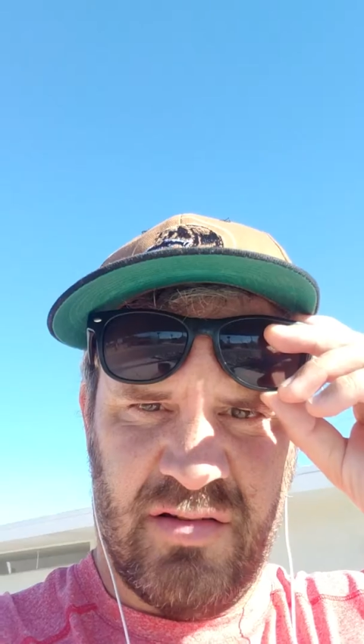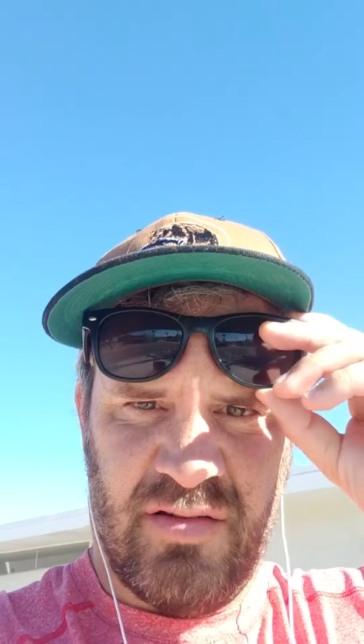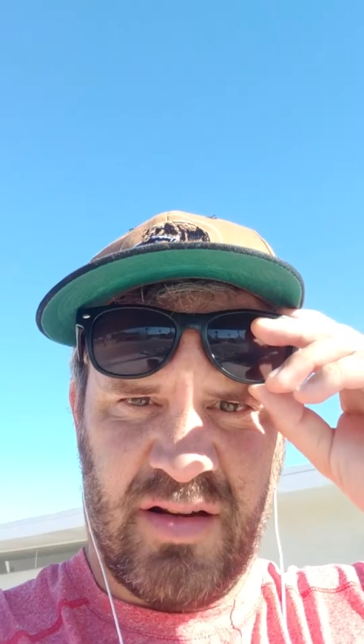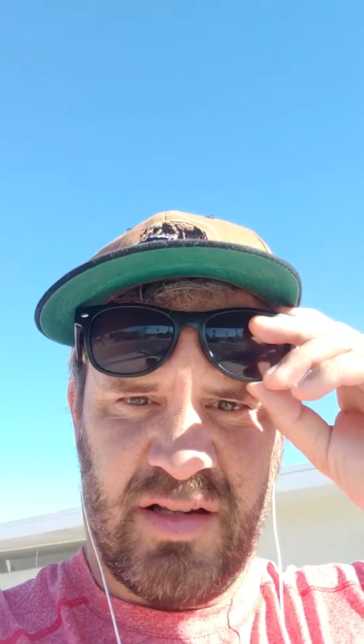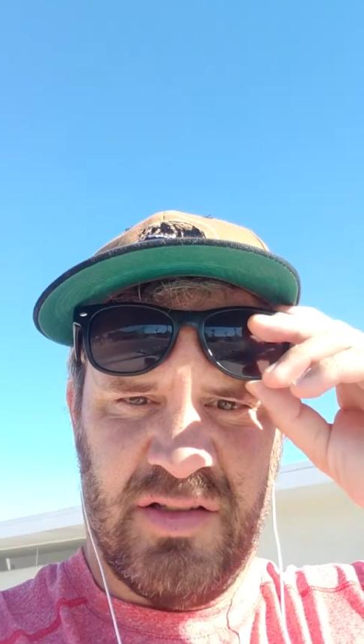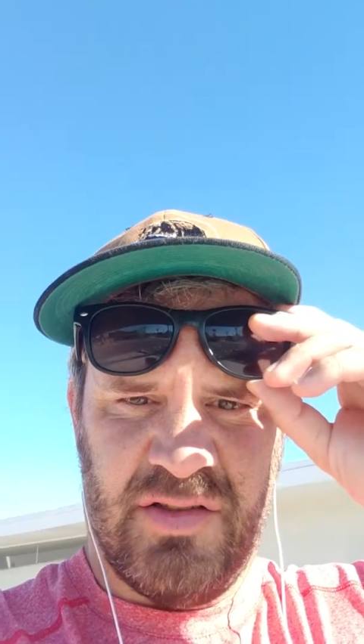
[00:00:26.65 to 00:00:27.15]
so
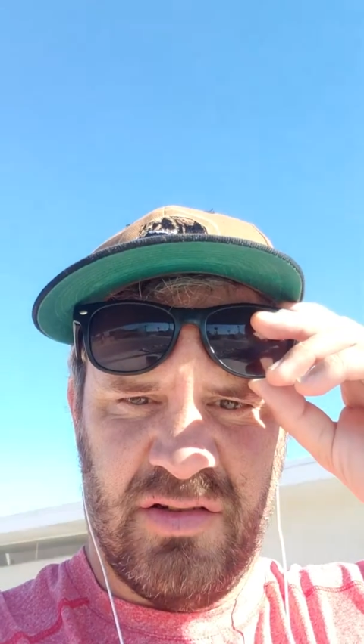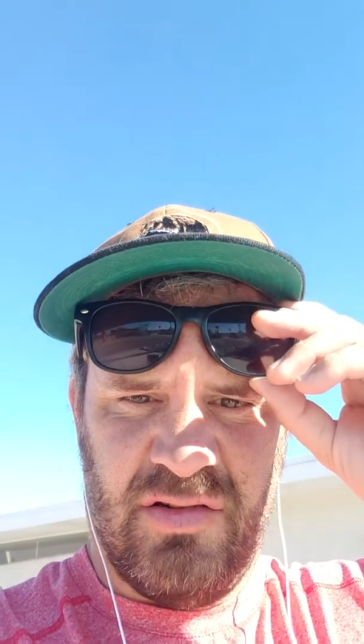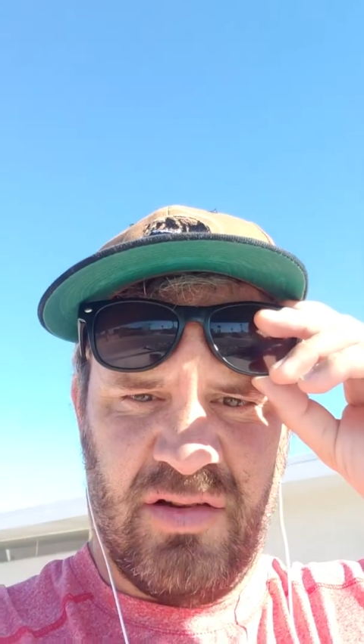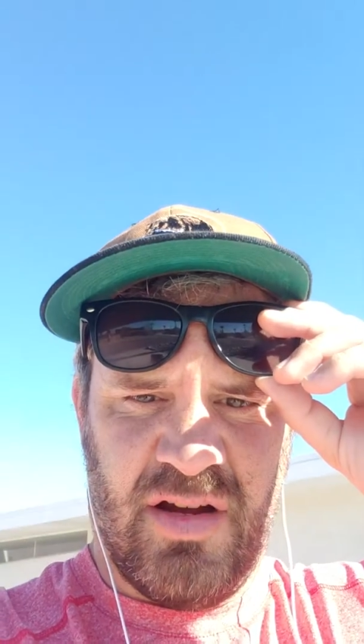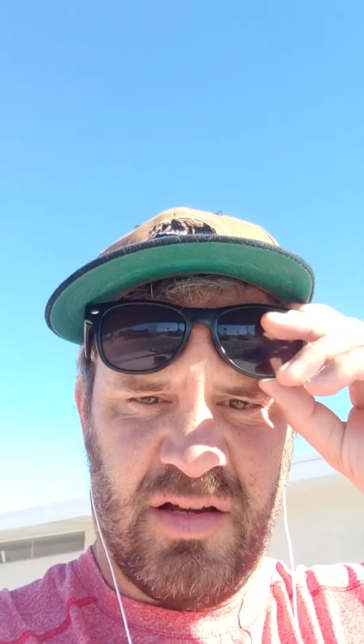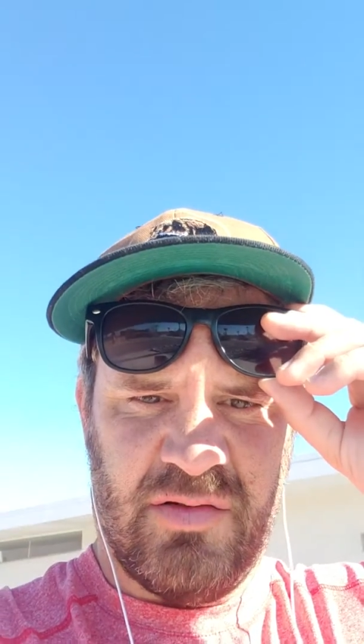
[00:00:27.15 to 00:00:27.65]
I can show
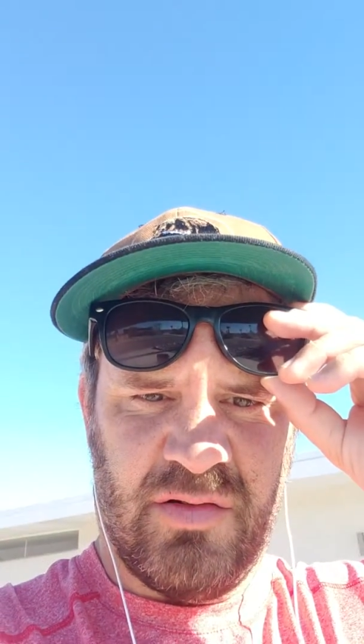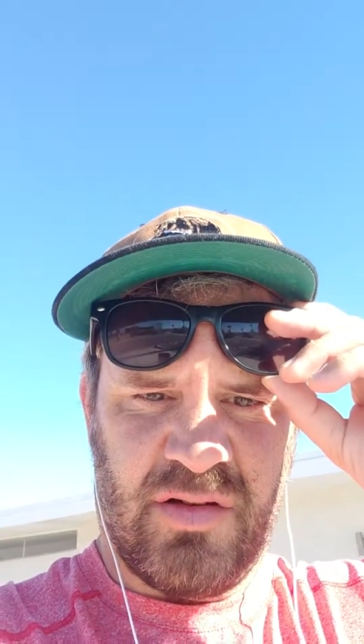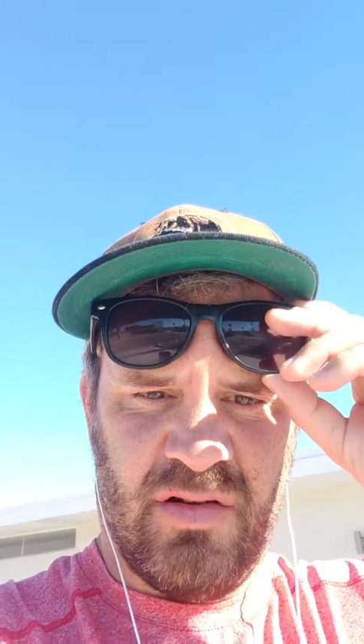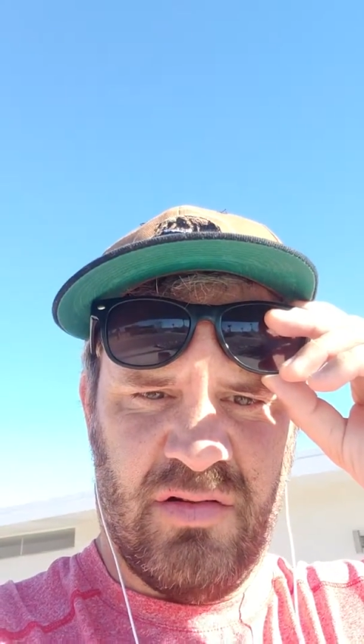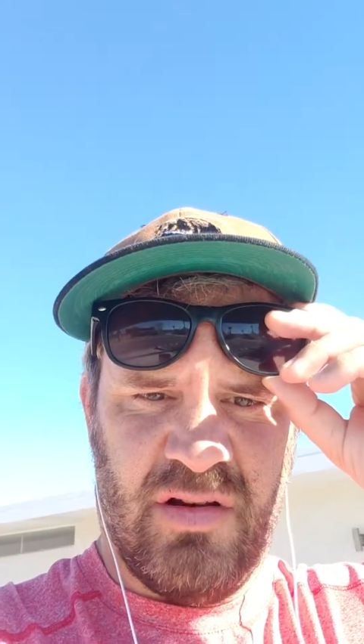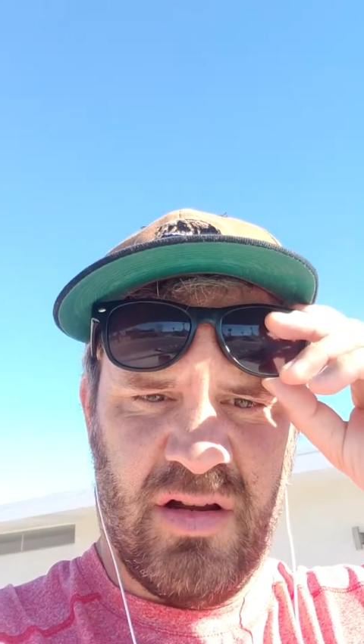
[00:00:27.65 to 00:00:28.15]
you guys what's
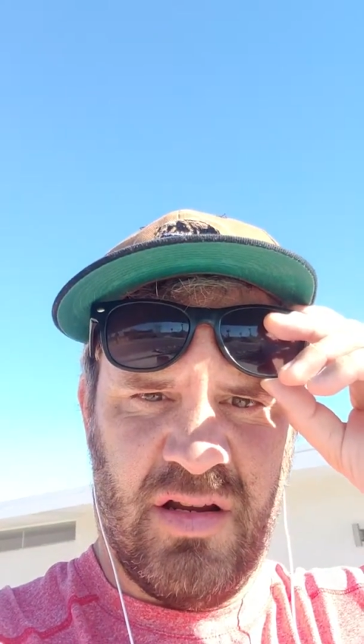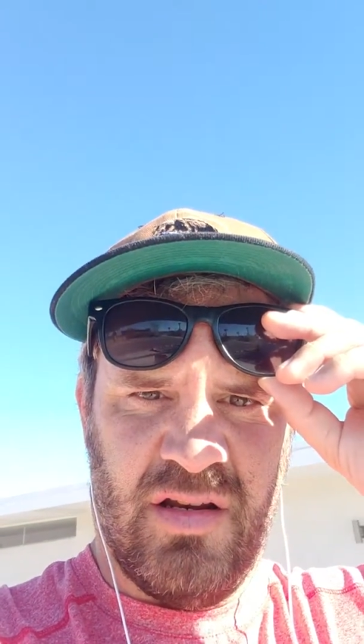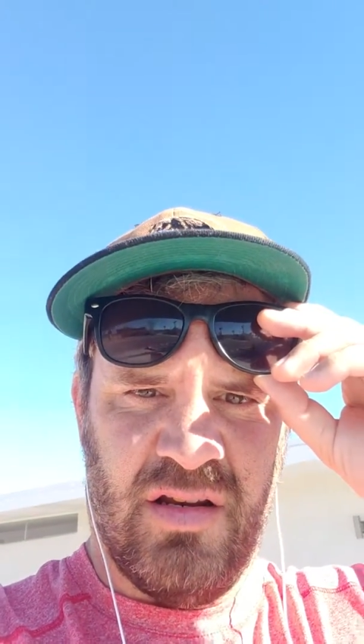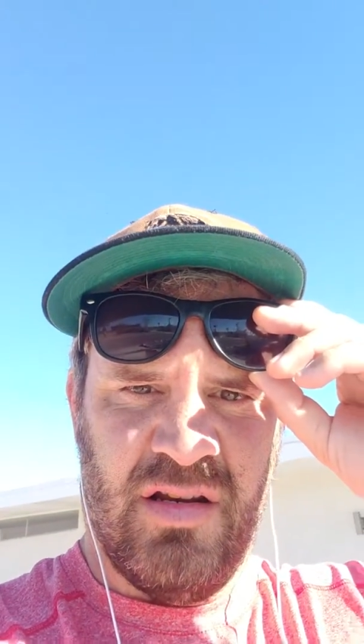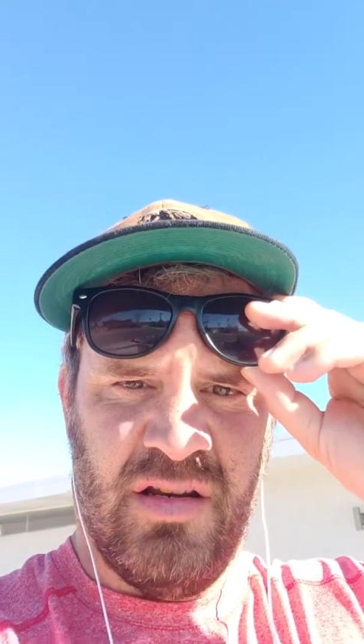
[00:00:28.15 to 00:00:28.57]
going on.